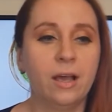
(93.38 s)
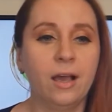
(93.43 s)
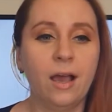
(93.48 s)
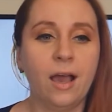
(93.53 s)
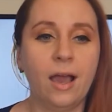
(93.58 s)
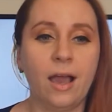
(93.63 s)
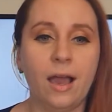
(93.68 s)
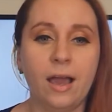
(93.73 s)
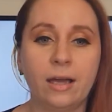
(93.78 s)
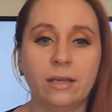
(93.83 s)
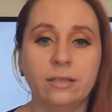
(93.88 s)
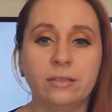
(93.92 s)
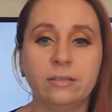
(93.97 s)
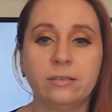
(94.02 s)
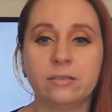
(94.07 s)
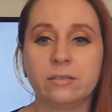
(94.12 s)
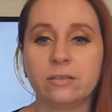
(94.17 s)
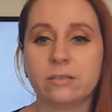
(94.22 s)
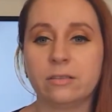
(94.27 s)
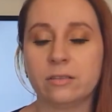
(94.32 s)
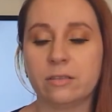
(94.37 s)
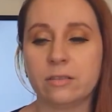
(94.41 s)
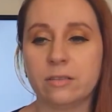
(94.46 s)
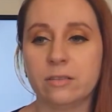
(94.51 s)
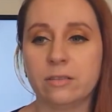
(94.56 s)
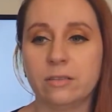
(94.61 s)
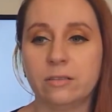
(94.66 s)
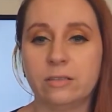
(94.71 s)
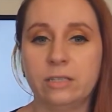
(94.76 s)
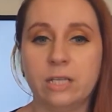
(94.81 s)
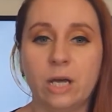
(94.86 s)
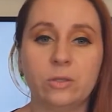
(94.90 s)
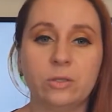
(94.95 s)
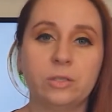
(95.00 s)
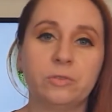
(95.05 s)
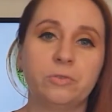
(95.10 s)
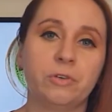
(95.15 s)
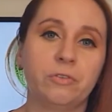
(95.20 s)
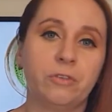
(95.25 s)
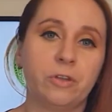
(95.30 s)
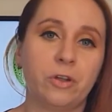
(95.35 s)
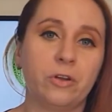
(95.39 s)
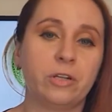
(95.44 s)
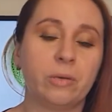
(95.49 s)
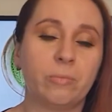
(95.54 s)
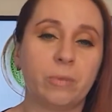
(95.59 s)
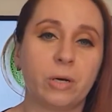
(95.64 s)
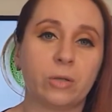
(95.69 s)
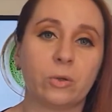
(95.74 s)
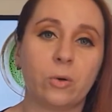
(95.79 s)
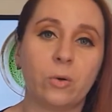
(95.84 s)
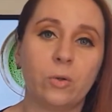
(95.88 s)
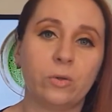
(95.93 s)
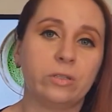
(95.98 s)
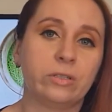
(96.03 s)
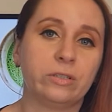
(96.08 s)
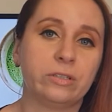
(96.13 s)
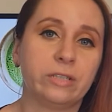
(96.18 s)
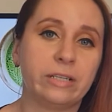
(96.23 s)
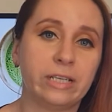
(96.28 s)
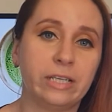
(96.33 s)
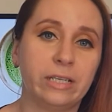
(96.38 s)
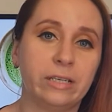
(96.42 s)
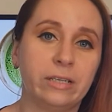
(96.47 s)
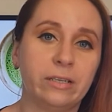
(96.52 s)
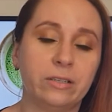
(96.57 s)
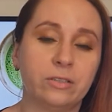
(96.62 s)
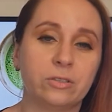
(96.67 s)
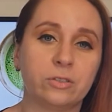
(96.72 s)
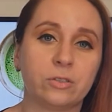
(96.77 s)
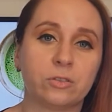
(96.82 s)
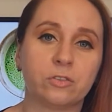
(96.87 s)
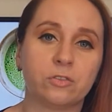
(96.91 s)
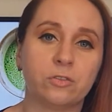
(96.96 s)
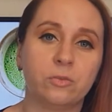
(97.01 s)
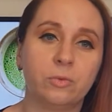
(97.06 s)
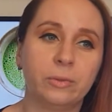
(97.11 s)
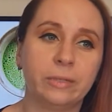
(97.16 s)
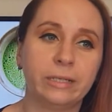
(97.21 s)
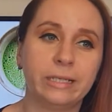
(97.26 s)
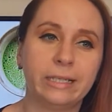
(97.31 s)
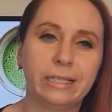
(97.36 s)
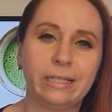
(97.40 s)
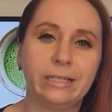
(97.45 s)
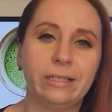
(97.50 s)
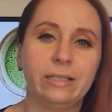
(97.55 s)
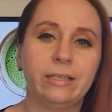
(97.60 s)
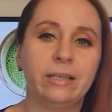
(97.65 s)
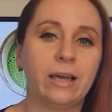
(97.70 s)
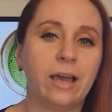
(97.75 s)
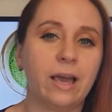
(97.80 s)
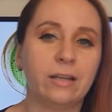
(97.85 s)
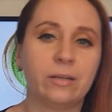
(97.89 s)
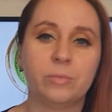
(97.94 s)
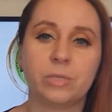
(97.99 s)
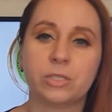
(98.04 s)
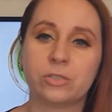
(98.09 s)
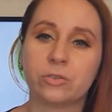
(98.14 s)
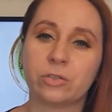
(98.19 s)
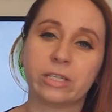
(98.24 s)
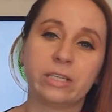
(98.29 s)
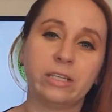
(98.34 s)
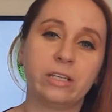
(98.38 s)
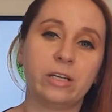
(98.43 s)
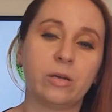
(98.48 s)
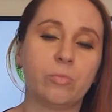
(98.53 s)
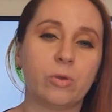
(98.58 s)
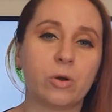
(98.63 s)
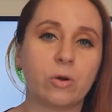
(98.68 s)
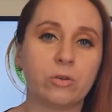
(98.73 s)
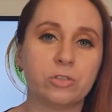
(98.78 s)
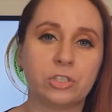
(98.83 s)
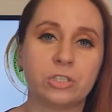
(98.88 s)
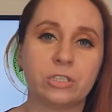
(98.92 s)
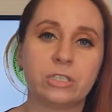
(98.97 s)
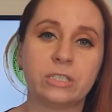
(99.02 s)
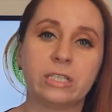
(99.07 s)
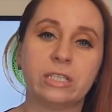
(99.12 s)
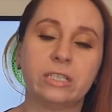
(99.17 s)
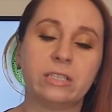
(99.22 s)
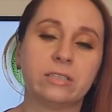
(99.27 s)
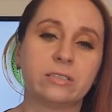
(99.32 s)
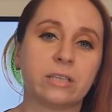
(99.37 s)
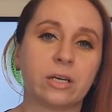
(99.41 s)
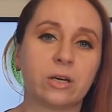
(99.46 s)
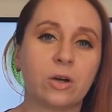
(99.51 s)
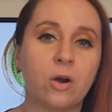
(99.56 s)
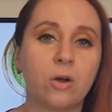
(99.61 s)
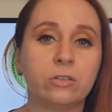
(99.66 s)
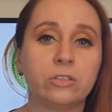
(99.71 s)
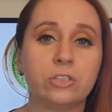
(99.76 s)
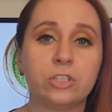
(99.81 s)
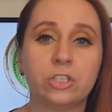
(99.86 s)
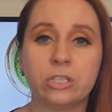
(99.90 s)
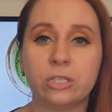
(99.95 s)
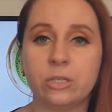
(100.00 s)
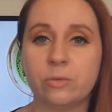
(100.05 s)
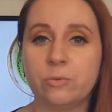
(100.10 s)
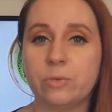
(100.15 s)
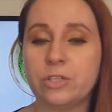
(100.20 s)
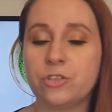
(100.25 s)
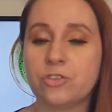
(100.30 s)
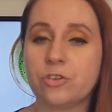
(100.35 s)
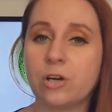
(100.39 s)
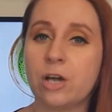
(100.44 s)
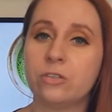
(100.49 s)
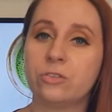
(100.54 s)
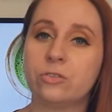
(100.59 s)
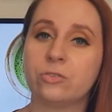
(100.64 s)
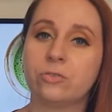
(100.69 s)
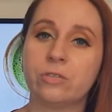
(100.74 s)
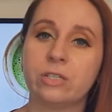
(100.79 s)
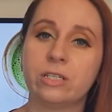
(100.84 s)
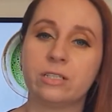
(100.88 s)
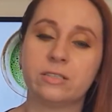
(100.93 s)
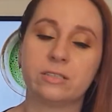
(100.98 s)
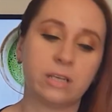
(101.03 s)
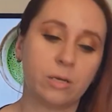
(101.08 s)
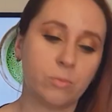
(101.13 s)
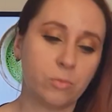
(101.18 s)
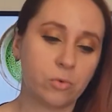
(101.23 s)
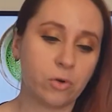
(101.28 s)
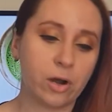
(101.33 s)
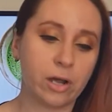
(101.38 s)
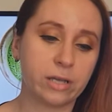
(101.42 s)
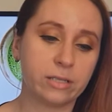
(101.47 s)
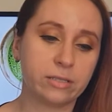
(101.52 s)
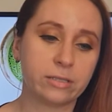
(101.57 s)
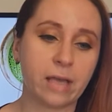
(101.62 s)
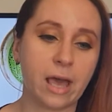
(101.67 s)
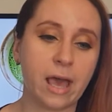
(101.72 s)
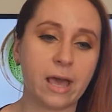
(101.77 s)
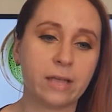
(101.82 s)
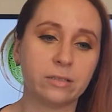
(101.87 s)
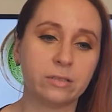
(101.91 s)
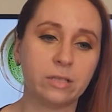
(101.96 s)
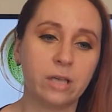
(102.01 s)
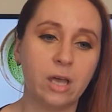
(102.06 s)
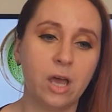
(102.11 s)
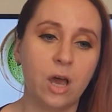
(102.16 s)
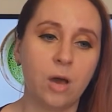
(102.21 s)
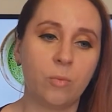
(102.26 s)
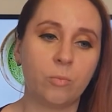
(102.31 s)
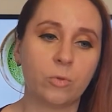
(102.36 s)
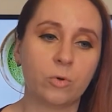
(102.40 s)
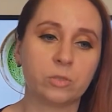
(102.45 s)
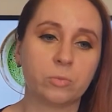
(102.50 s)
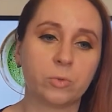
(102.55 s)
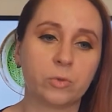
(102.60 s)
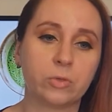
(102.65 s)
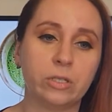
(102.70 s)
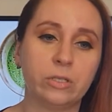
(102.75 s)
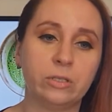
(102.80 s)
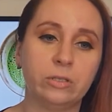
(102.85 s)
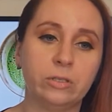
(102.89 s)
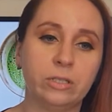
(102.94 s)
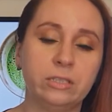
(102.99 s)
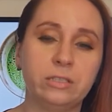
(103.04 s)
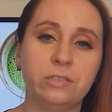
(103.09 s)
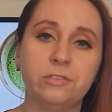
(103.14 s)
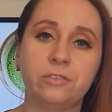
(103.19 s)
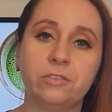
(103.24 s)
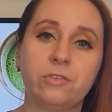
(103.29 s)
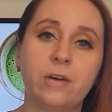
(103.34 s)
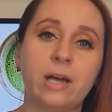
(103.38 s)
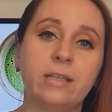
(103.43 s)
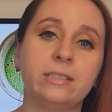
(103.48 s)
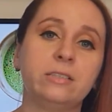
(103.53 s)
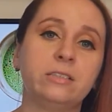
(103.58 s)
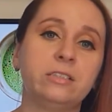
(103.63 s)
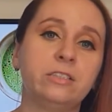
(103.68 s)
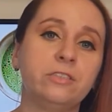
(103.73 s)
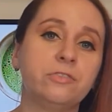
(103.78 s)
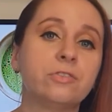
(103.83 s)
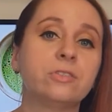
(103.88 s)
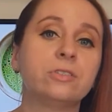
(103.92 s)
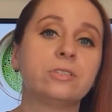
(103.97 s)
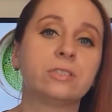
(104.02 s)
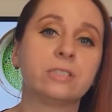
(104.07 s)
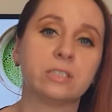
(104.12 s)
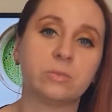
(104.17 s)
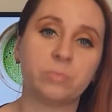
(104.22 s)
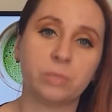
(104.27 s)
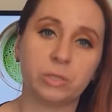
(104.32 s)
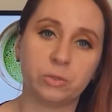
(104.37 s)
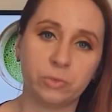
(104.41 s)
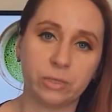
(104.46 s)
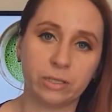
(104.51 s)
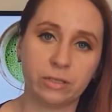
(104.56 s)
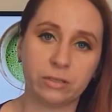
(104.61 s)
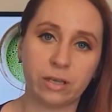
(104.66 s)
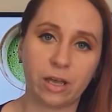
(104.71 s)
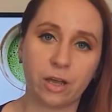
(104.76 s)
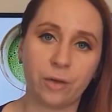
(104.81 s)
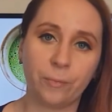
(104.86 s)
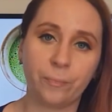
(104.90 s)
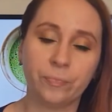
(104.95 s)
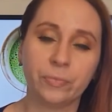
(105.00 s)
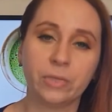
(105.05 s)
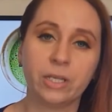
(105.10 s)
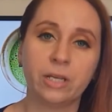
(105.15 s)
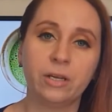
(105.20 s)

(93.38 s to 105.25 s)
And now that we've learned about all the 3 sort of key elements or key approaches in psychology, we try to really summarize and, most importantly, identify the differences between them.